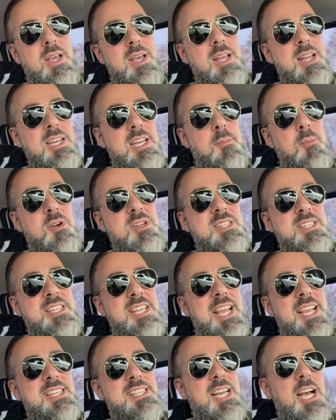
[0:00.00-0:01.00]
Number
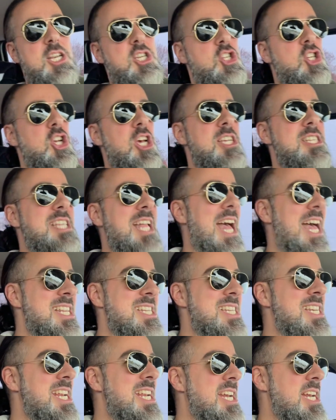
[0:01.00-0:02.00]
six, adjust as
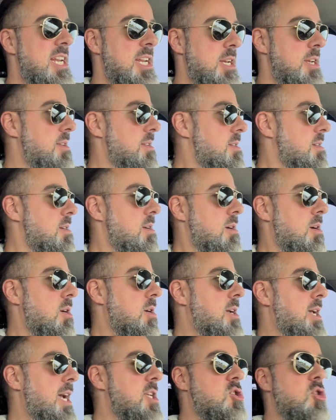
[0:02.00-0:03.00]
needed.
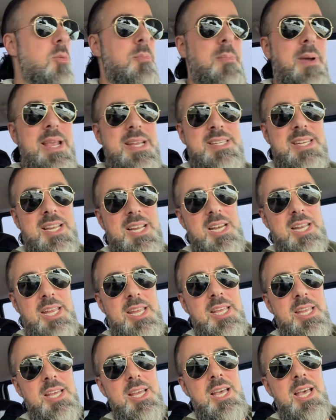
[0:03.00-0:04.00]
Okay, so
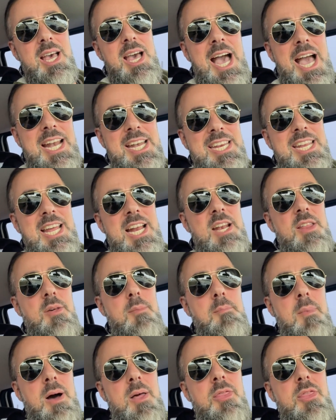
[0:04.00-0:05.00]
basically, at the end of the
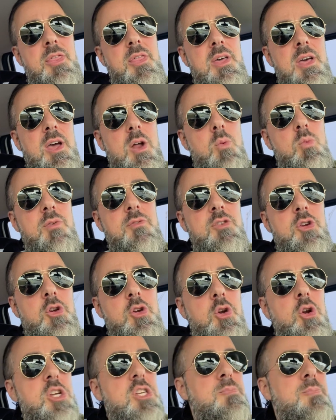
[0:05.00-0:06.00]
month, review
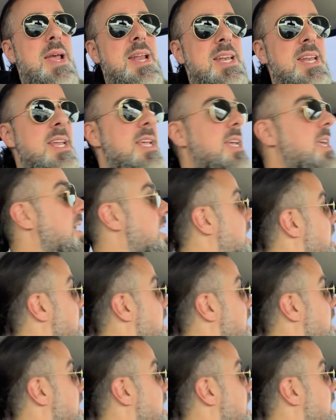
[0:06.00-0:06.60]
your spending,